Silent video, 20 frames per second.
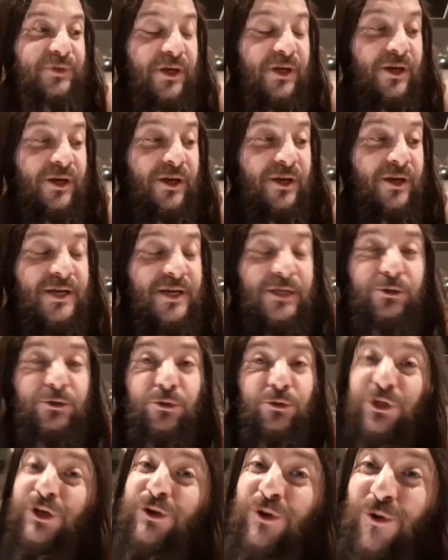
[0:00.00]
Nice to
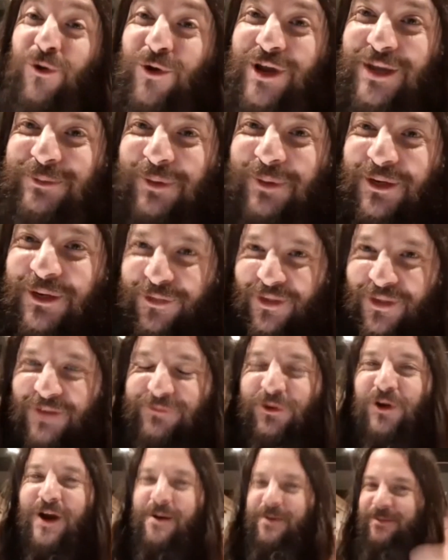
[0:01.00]
see you, Jasper. Thanks
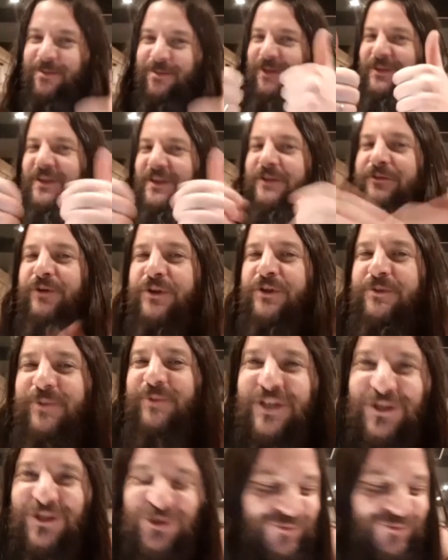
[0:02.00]
for having me. Thanks for the
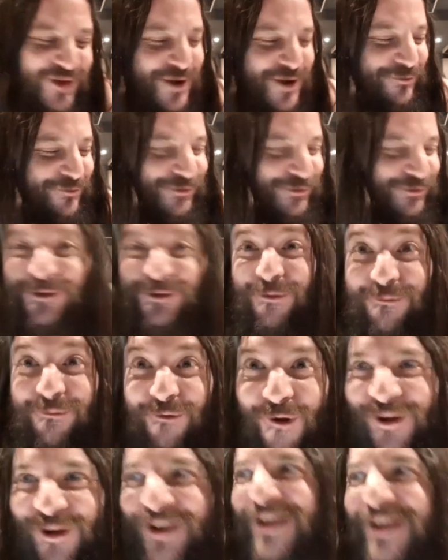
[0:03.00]
invitation. First of
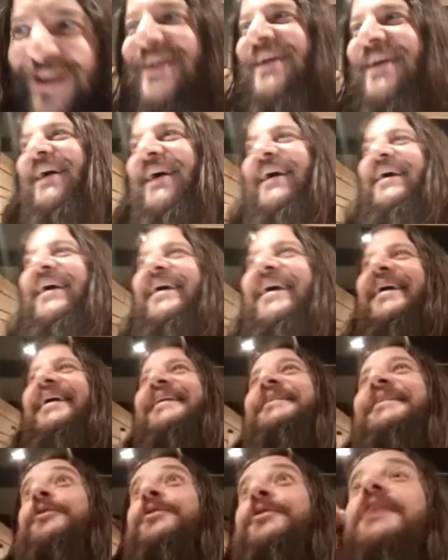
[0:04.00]
all,
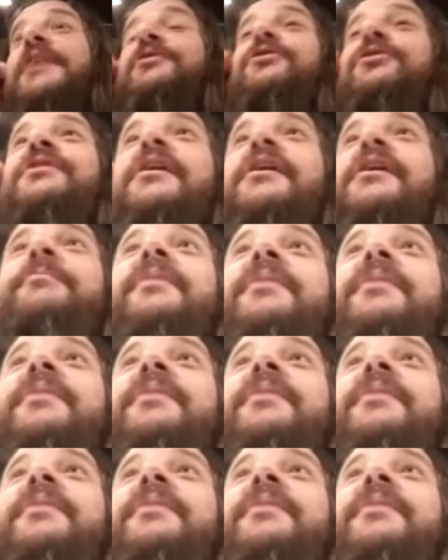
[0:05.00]
the reactions have